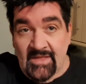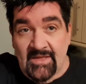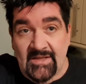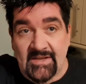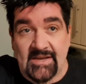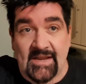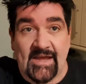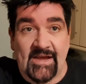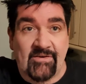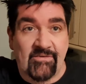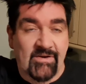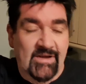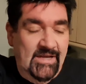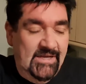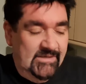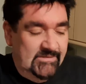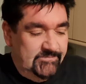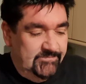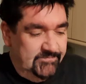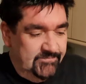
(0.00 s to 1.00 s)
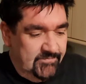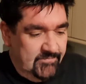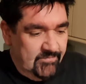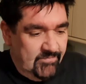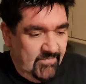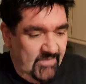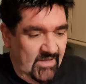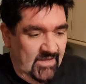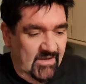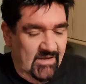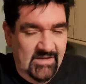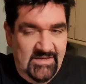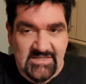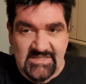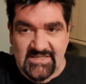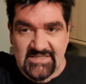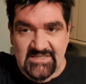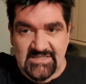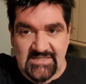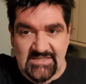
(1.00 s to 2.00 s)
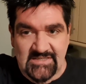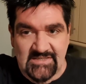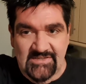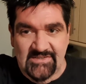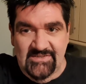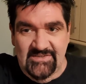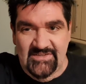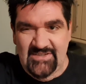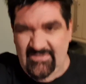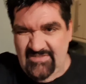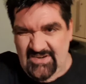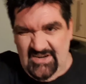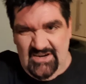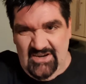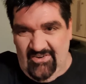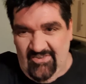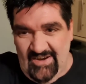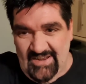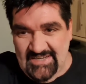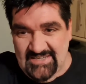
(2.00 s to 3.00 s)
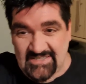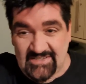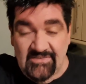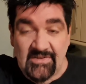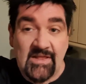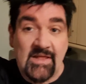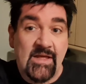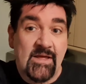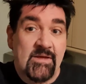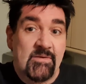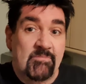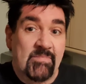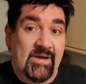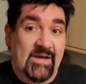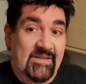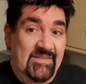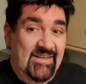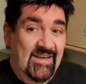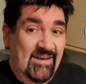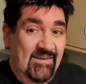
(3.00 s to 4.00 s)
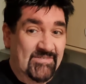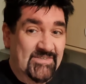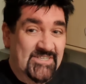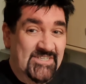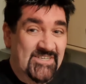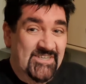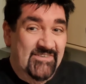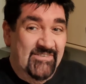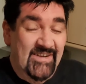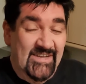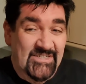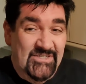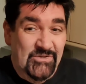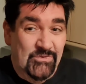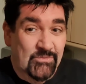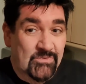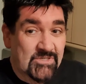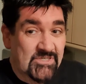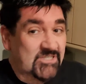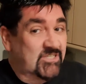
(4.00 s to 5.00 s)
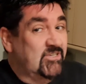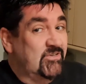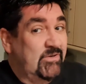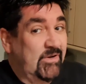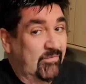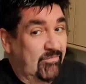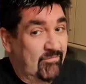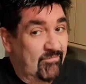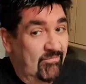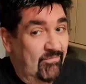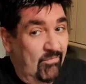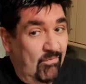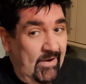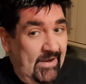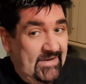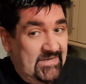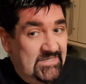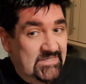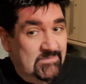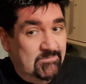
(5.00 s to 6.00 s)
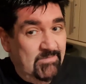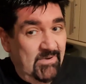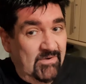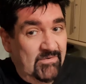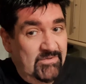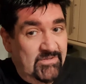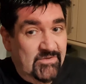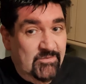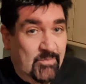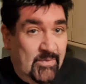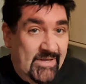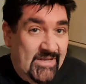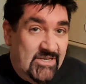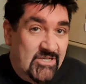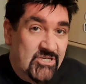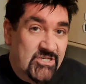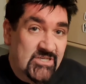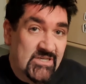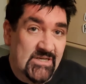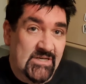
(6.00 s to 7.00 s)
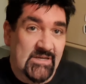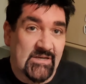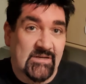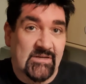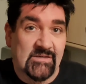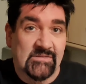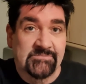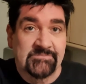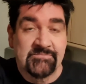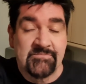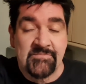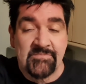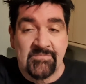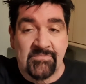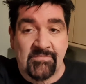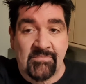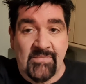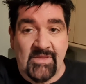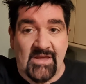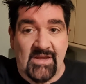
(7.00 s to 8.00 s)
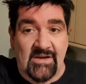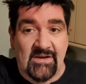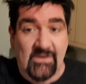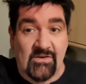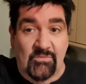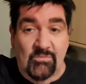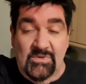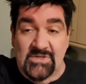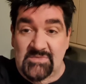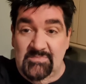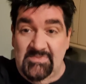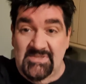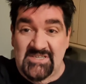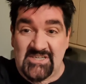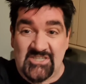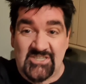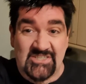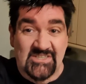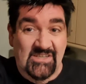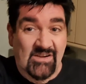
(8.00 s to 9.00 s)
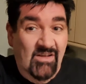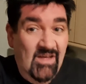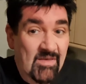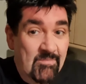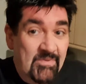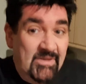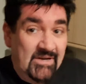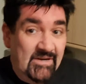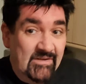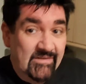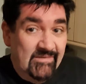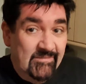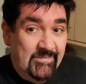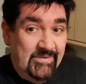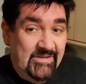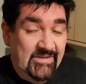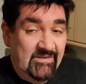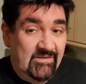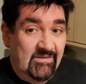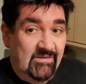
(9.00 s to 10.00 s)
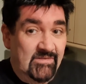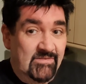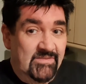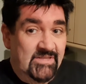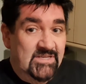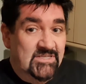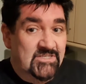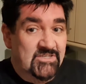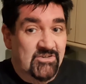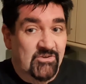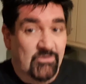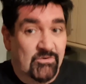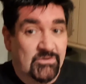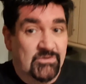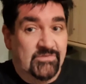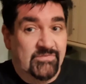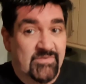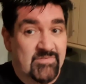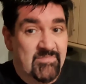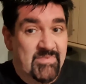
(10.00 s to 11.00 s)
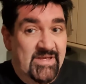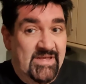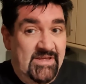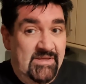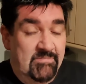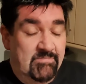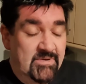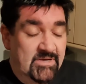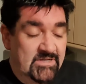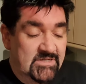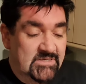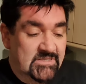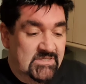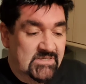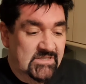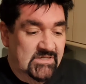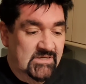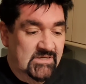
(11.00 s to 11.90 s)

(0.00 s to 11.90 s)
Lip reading: Now, I haven't done a great deal, but in the afternoon I talked to two different friends, both of which are in a lot worse position than I'm in. I mean, things are not good for me, but